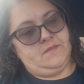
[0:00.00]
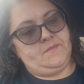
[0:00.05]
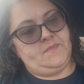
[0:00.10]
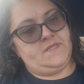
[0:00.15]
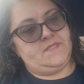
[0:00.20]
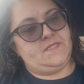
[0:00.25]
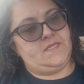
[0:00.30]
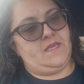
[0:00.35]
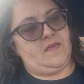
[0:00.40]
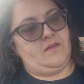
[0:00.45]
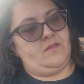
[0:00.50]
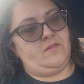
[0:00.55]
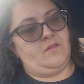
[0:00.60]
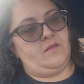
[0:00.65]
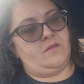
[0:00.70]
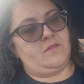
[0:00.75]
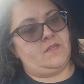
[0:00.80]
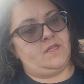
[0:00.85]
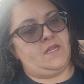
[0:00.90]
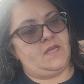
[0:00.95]
Let me see how
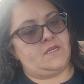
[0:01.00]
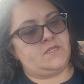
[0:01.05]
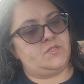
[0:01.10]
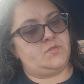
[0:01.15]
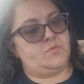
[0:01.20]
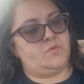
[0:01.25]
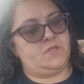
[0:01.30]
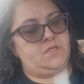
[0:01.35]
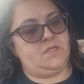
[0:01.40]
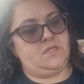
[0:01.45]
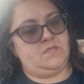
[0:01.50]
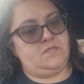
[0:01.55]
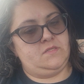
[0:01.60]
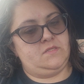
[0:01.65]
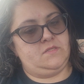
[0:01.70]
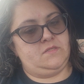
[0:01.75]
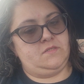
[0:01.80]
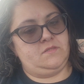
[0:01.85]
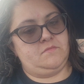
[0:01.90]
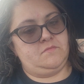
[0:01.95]
long the next one
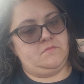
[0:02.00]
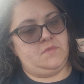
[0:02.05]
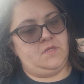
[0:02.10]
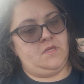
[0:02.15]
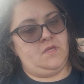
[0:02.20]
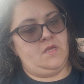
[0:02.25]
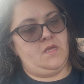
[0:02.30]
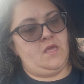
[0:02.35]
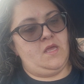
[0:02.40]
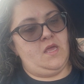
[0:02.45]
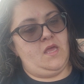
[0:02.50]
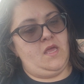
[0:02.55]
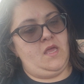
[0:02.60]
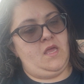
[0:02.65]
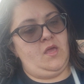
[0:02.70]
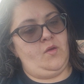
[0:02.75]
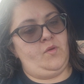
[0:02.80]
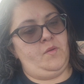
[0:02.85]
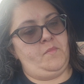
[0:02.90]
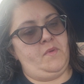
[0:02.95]
is.
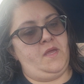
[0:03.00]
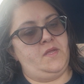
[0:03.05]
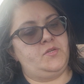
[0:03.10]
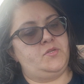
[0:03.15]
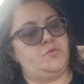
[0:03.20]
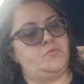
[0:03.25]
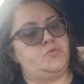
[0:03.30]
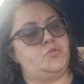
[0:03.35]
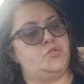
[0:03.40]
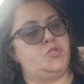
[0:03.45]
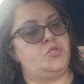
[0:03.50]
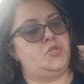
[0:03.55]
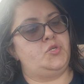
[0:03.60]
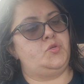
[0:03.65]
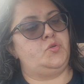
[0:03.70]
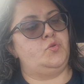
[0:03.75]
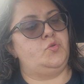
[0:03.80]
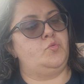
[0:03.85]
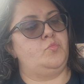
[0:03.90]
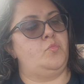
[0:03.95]
We might do
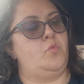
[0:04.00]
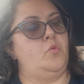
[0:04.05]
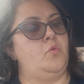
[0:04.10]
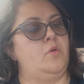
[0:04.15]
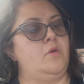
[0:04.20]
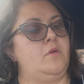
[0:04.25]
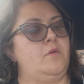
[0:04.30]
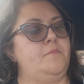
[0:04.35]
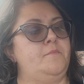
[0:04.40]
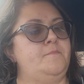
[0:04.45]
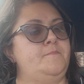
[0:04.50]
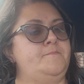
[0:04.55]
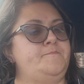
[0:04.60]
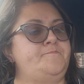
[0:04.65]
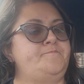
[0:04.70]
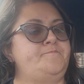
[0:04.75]
2 more.